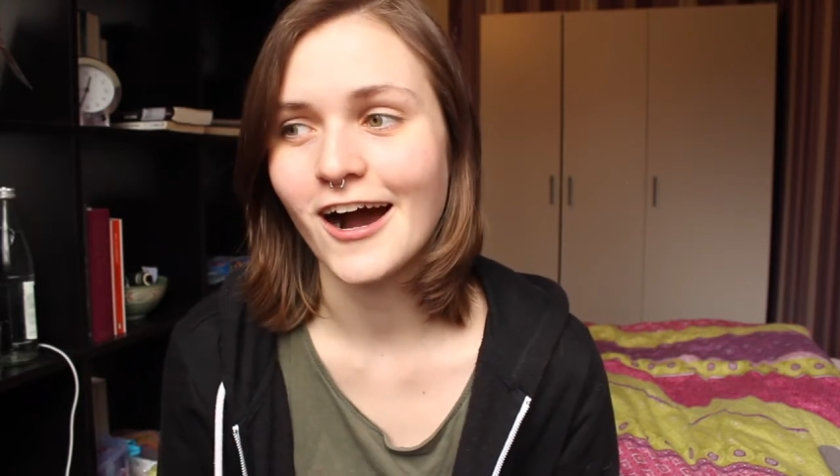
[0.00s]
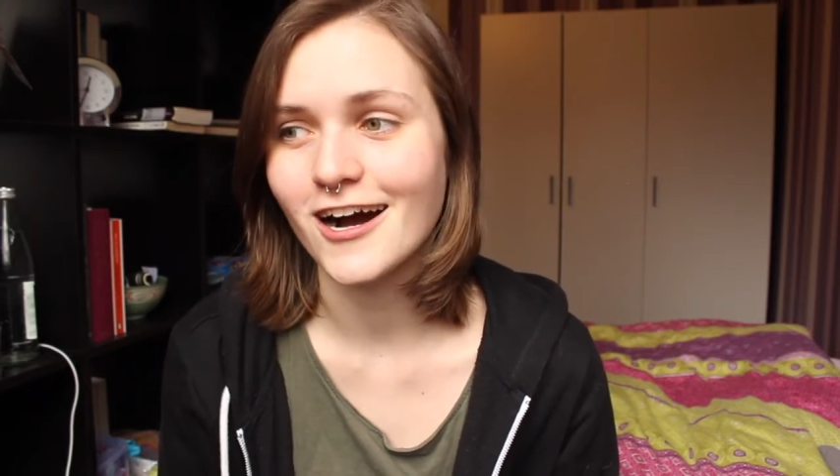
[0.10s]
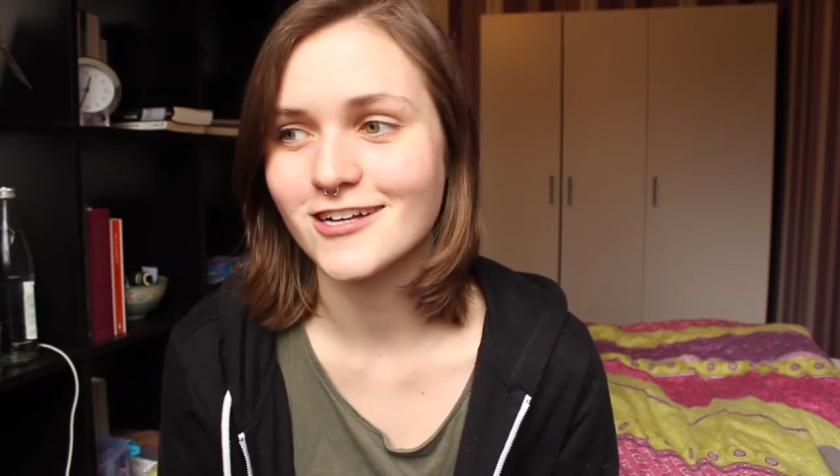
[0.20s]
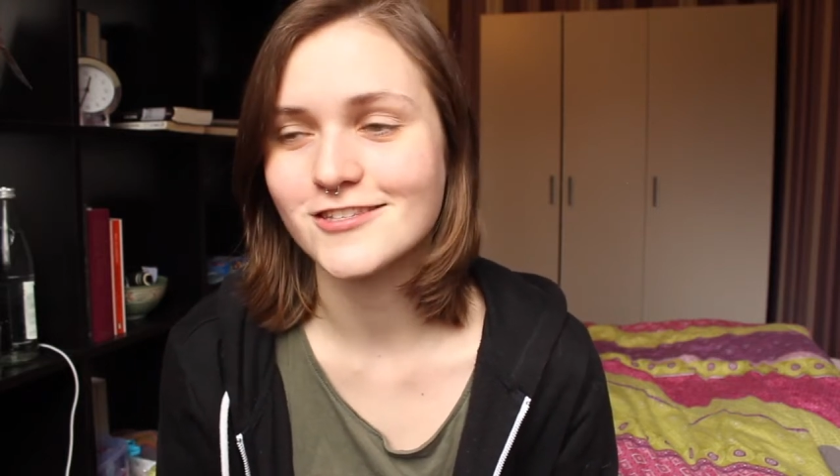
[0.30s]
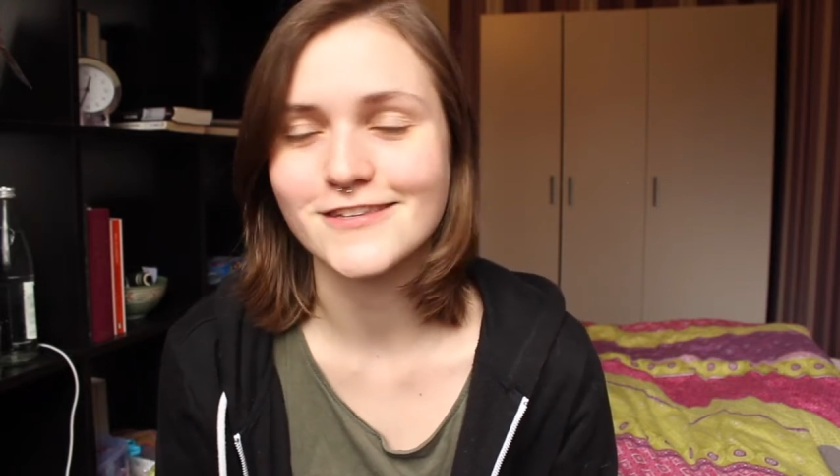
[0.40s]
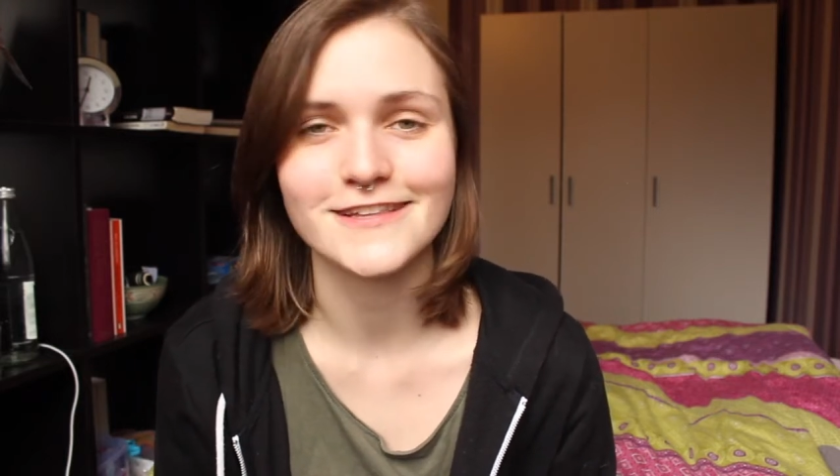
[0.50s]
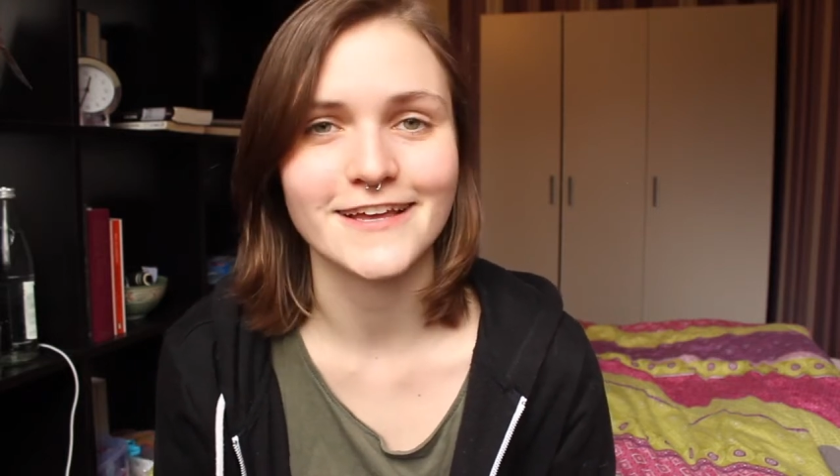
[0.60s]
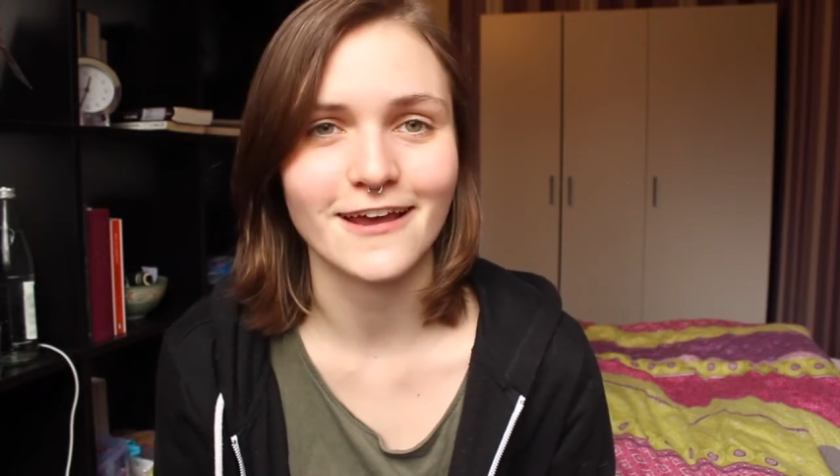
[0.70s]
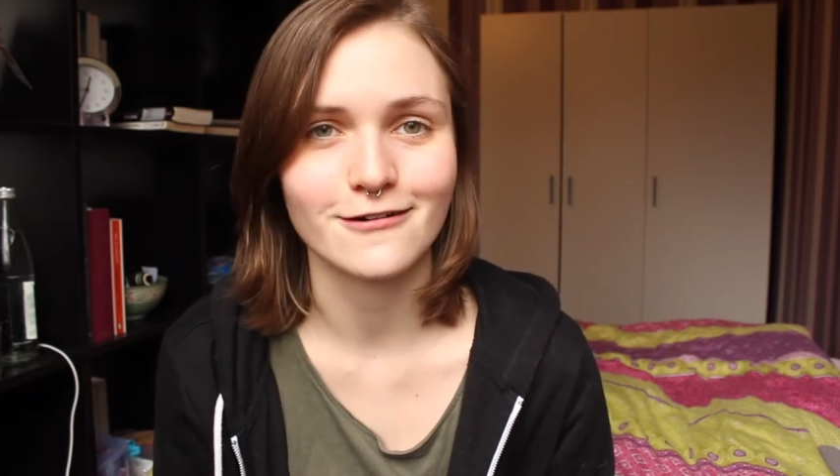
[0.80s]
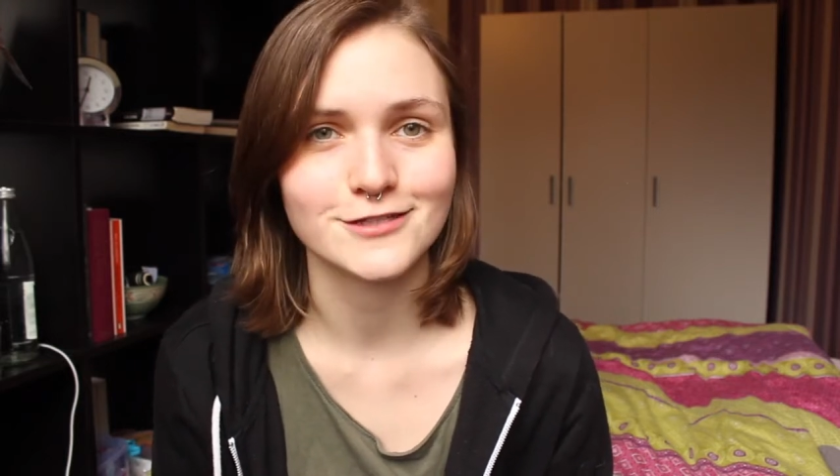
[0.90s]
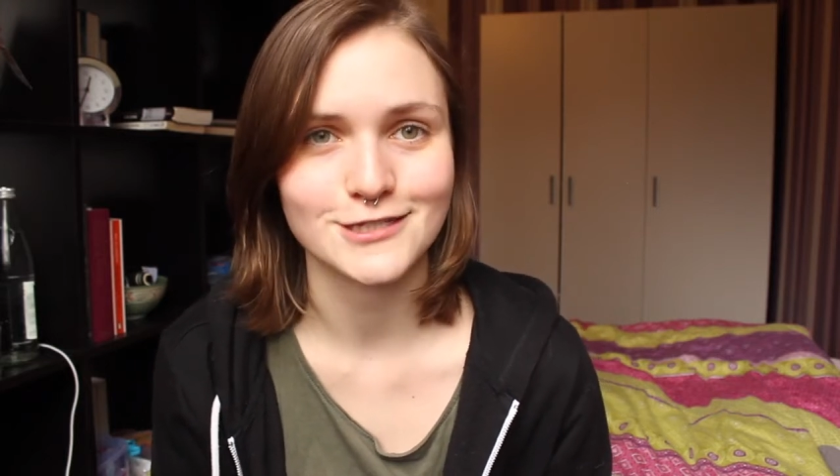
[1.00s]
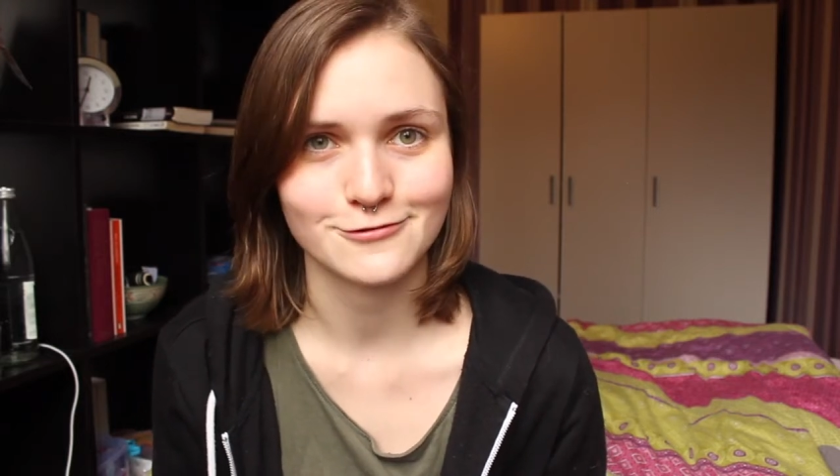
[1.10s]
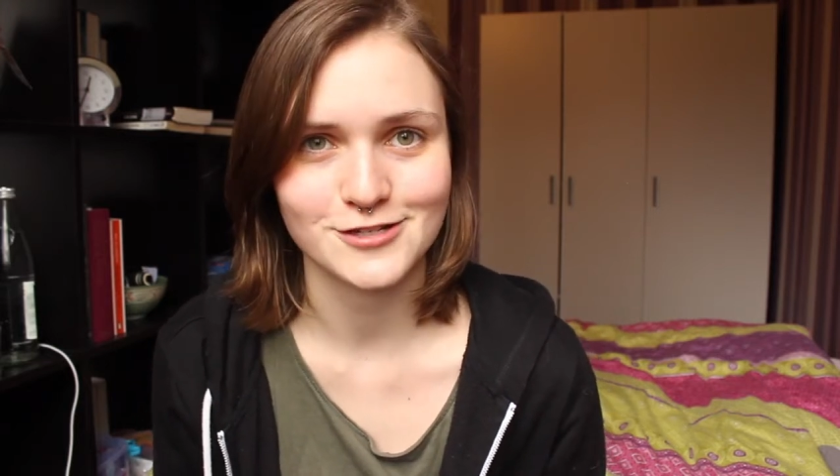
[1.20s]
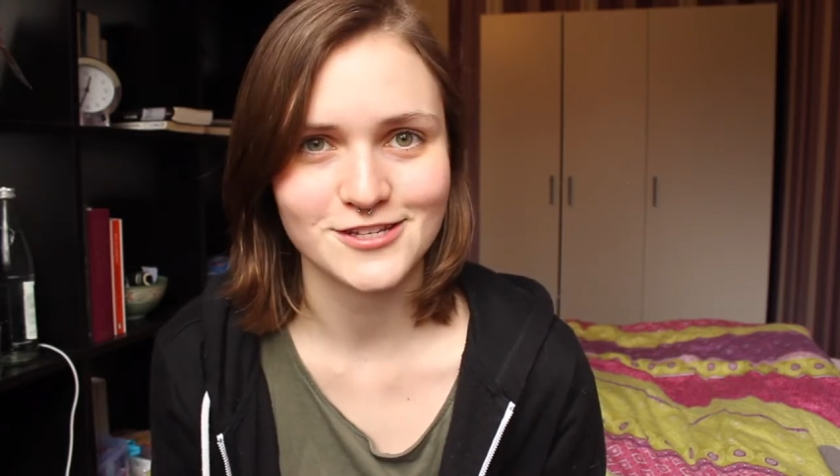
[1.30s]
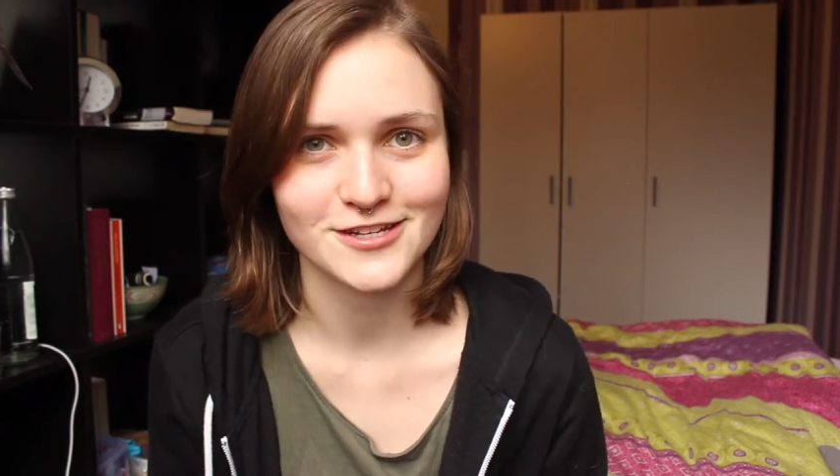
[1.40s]
answers laid out, so
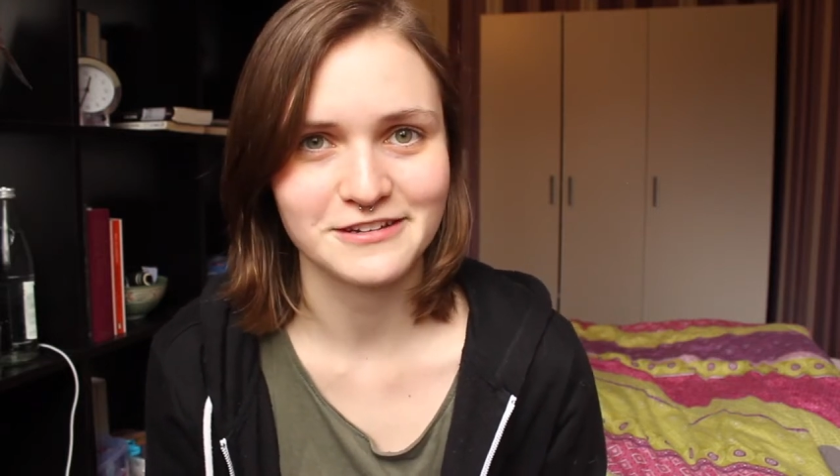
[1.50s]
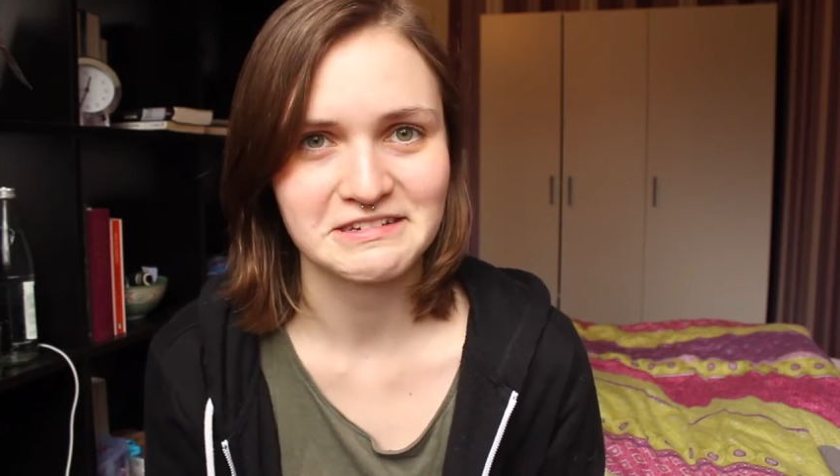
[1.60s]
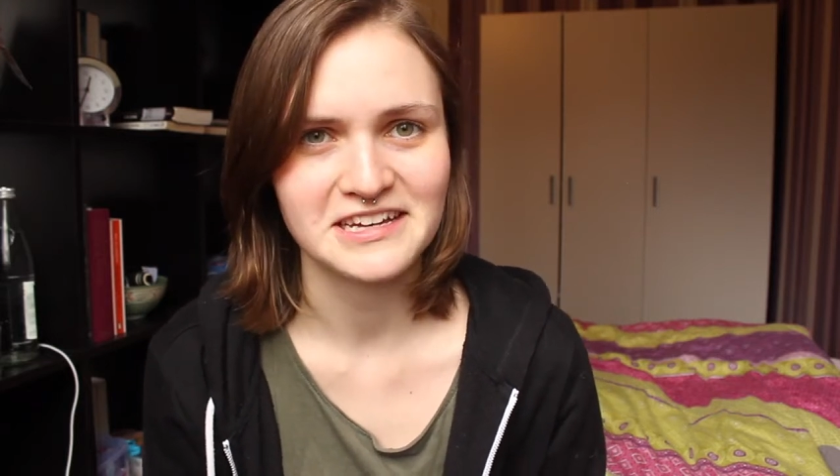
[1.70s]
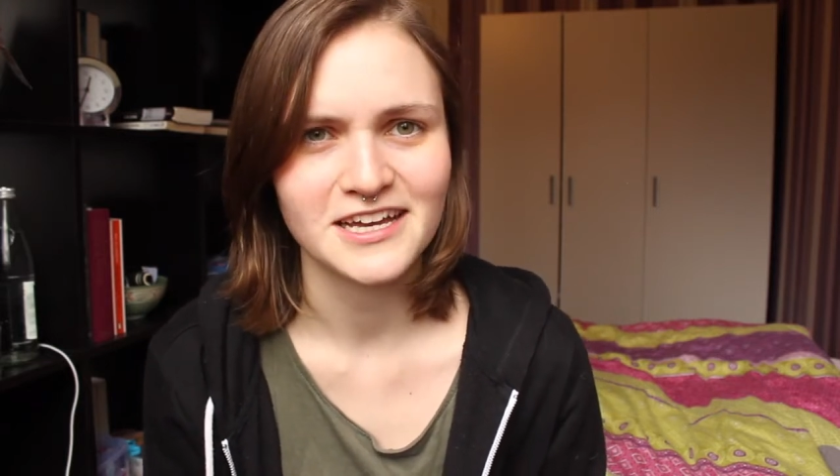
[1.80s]
we're just gonna